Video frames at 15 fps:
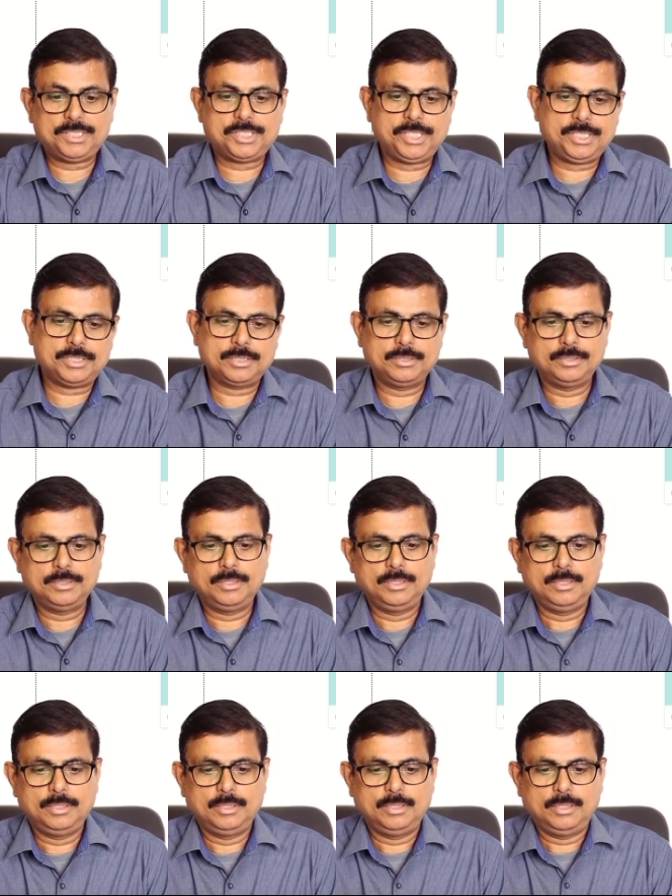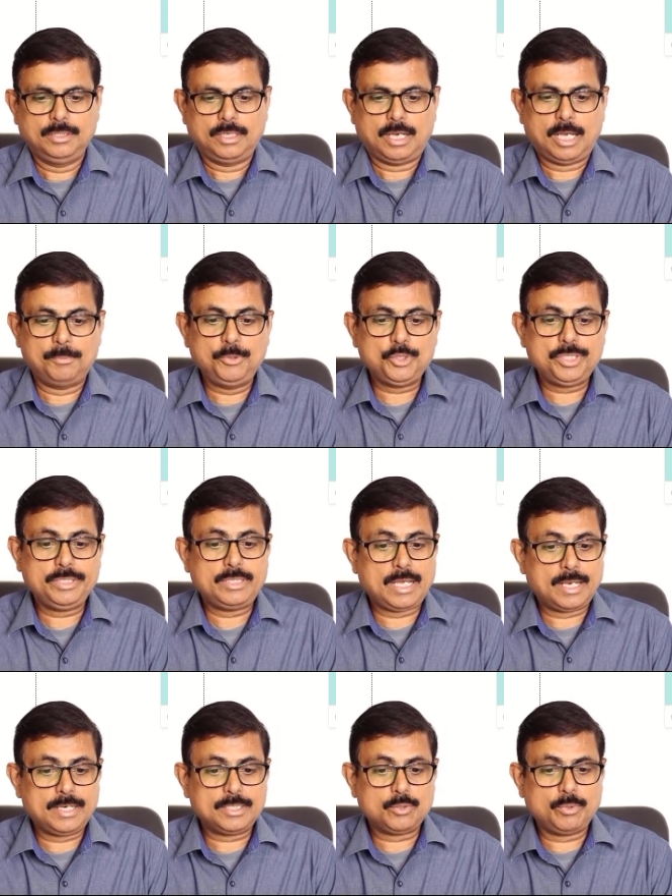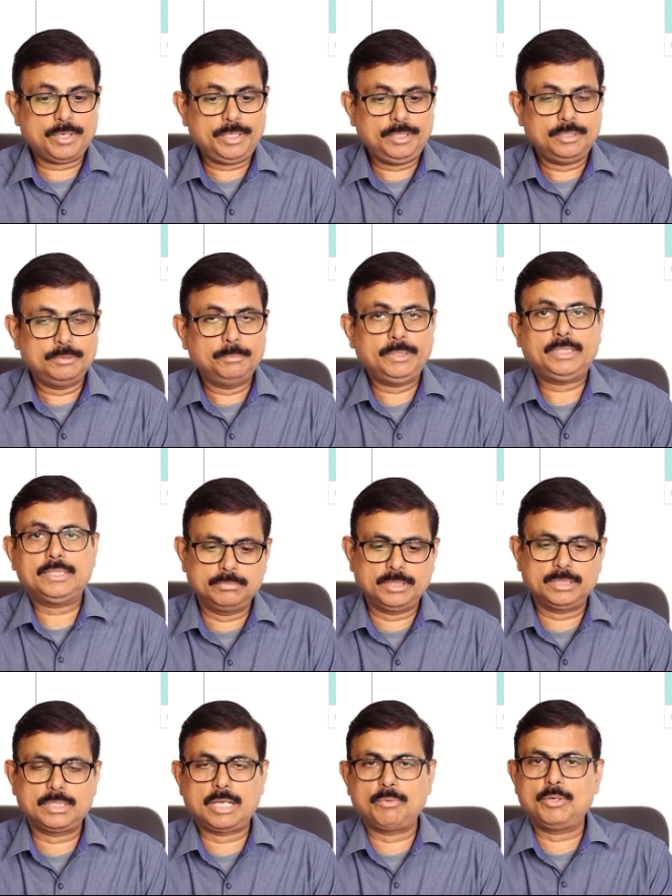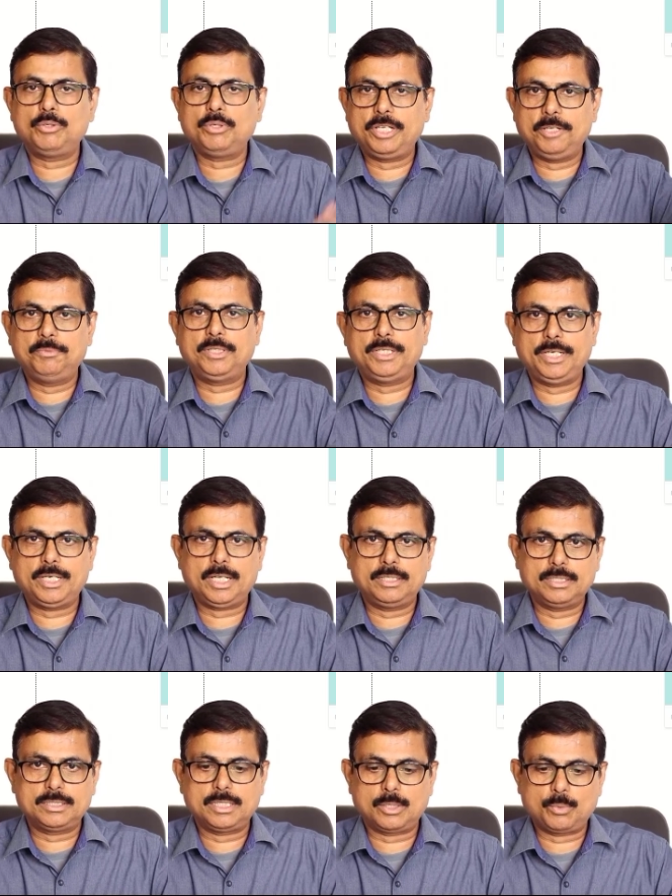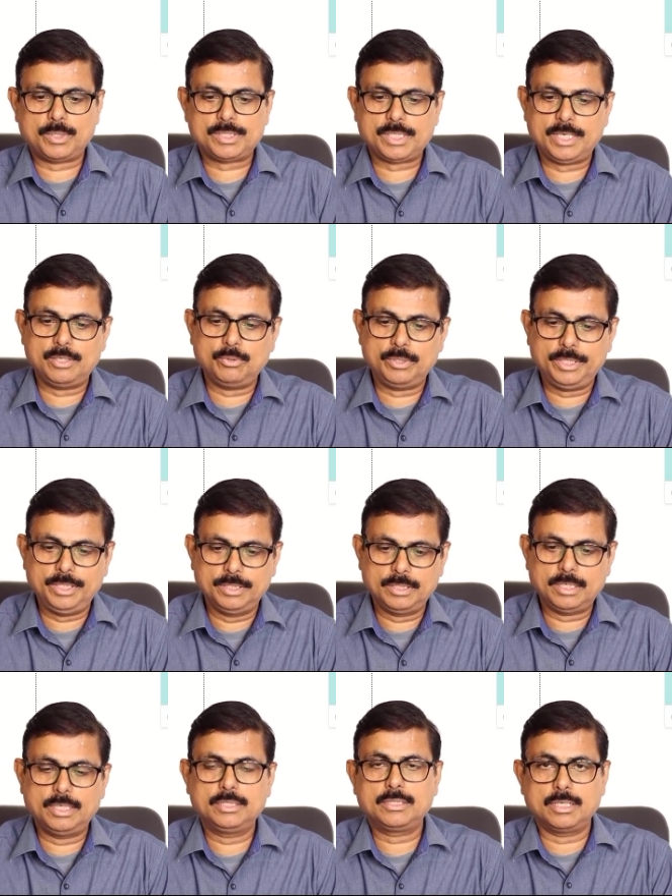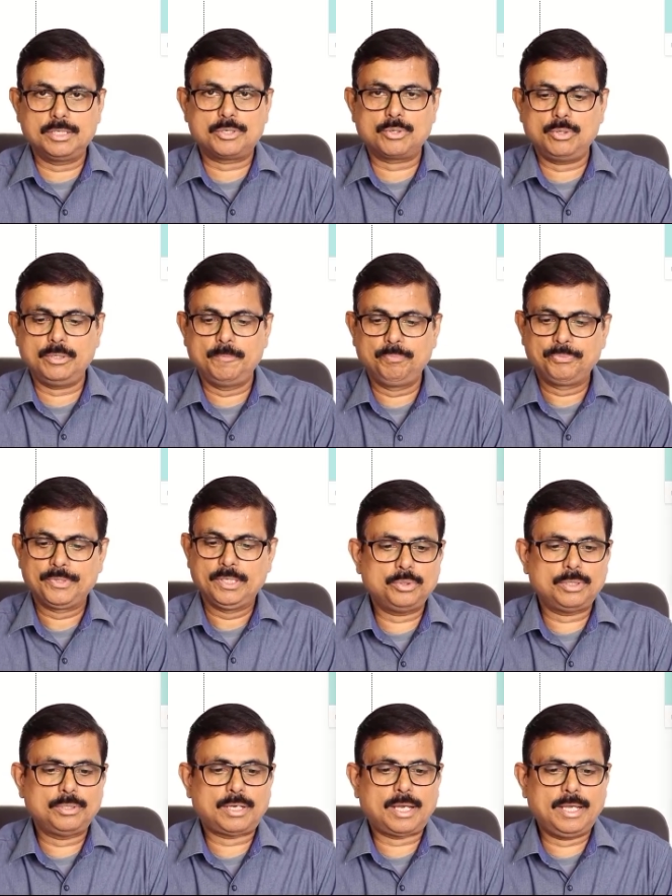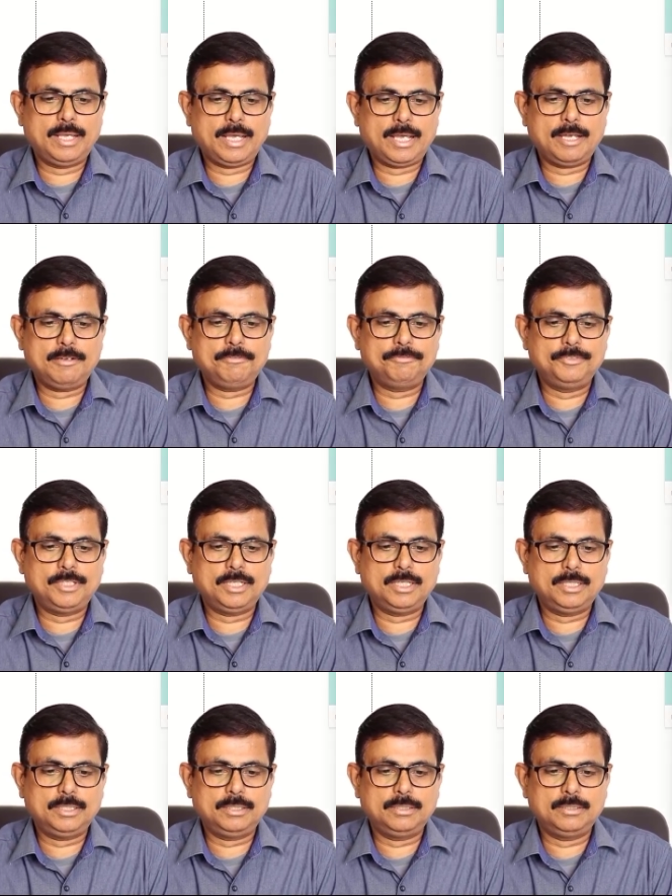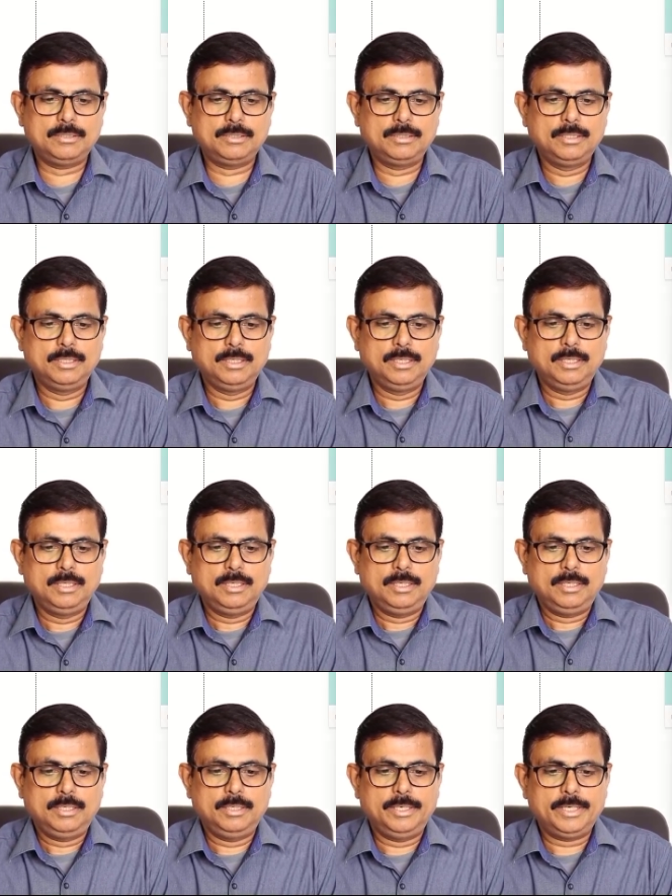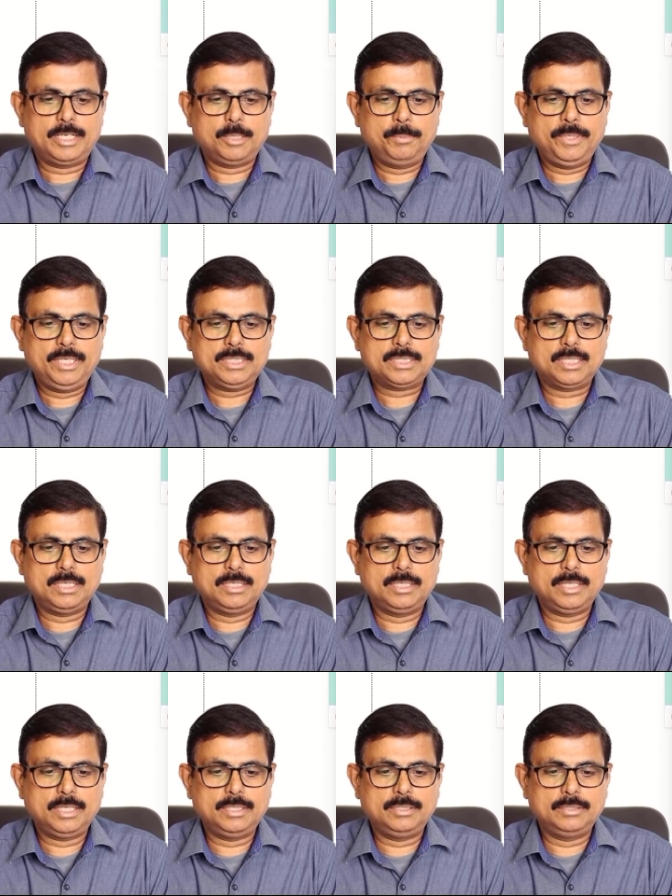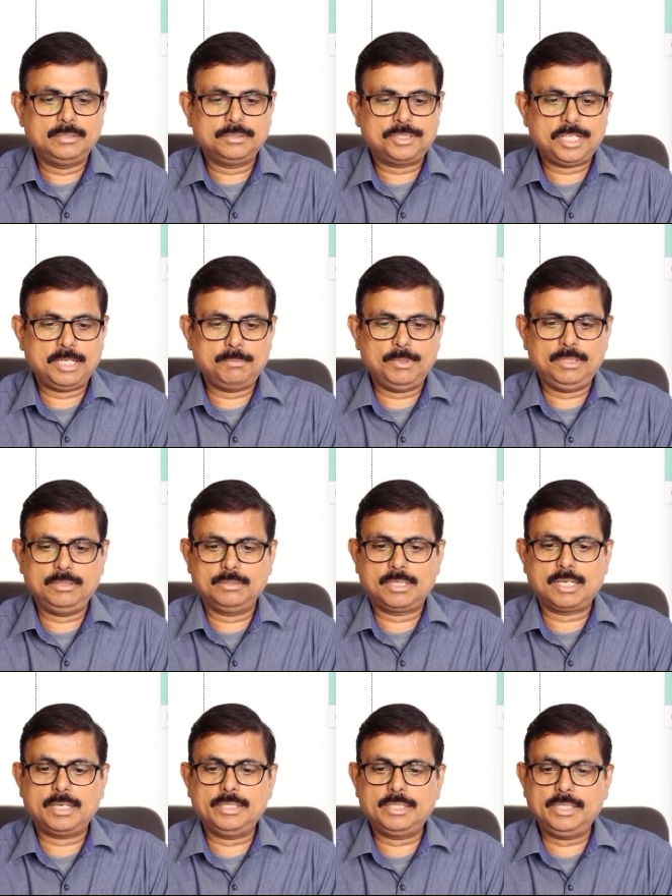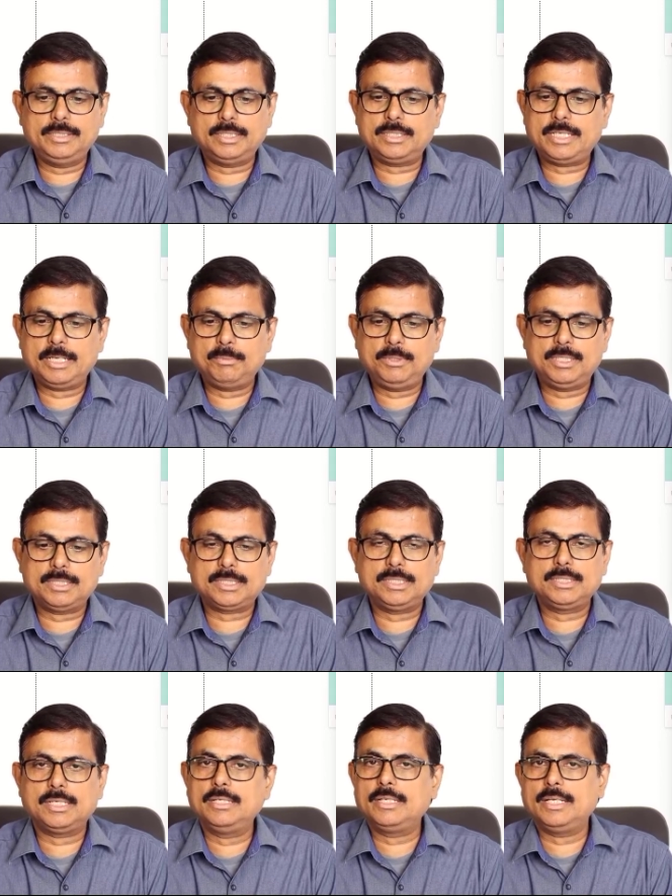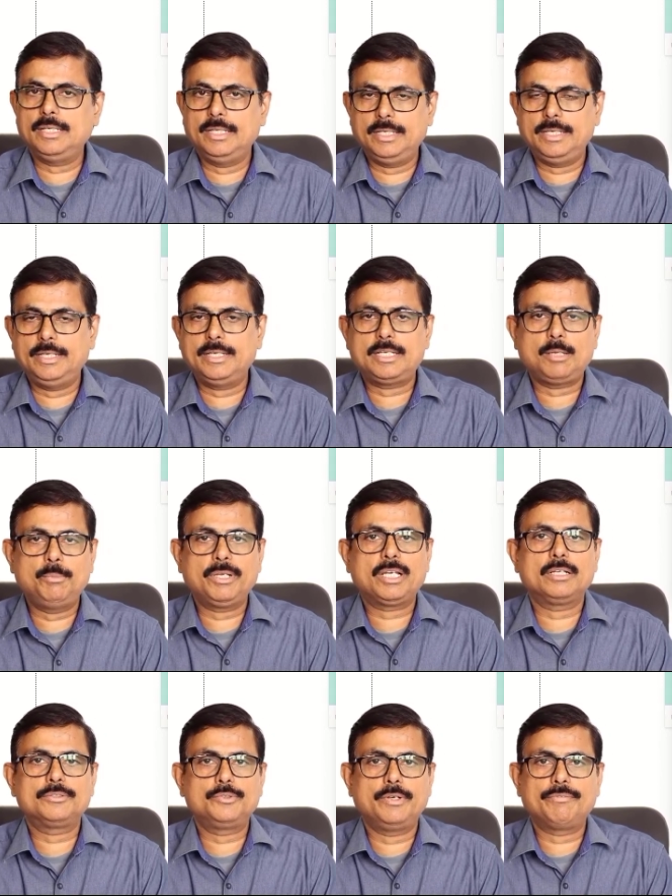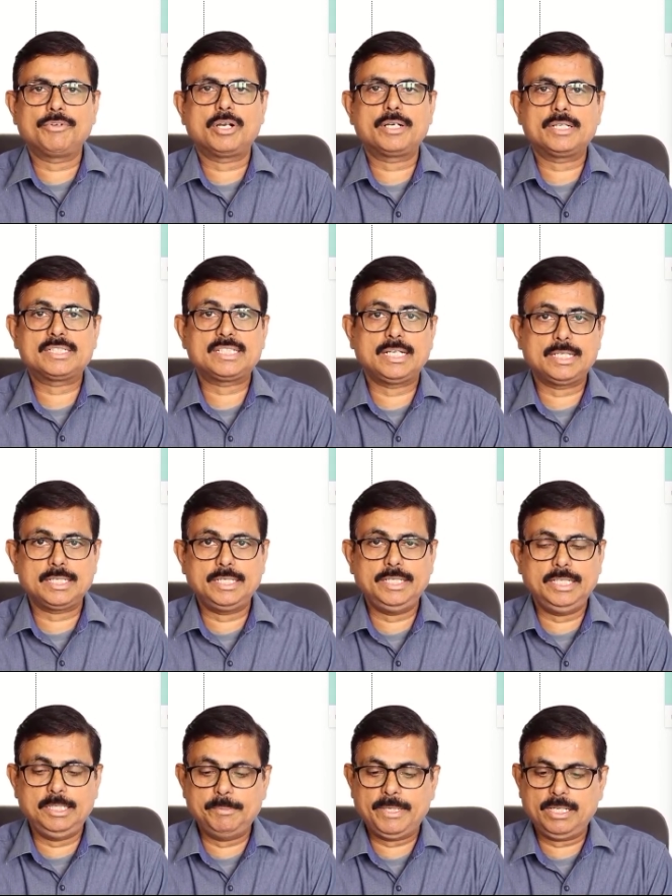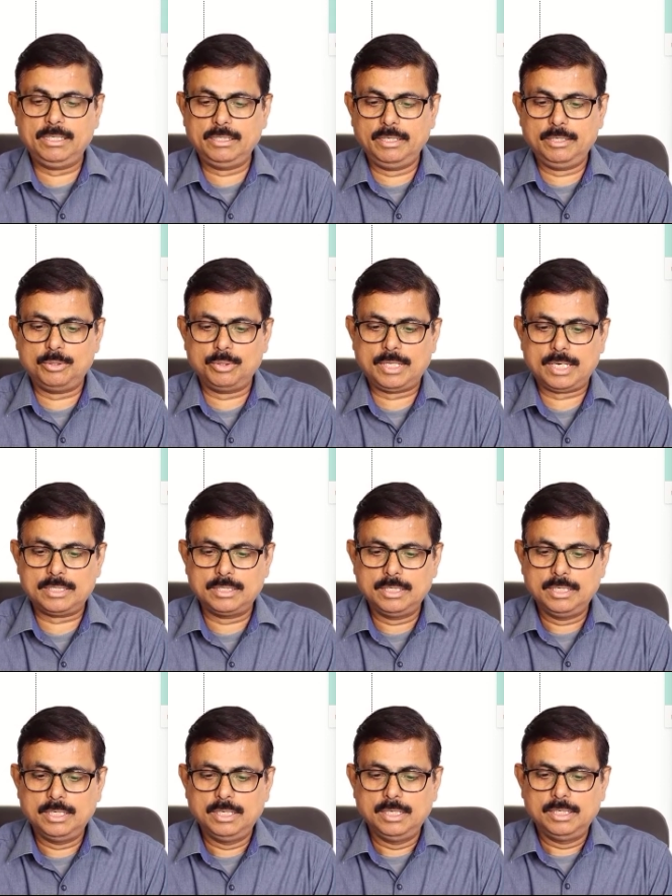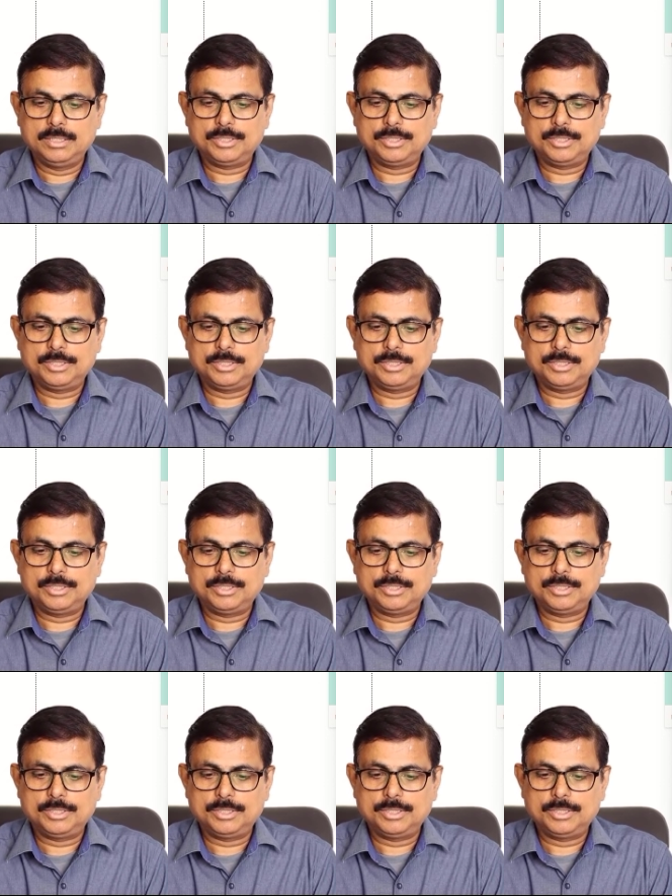paste it. I'm using direct query because I want to keep the data in the server side only, and control. So I have the database and then table. Currently the table doesn't contain any data because we have not sent any email into that.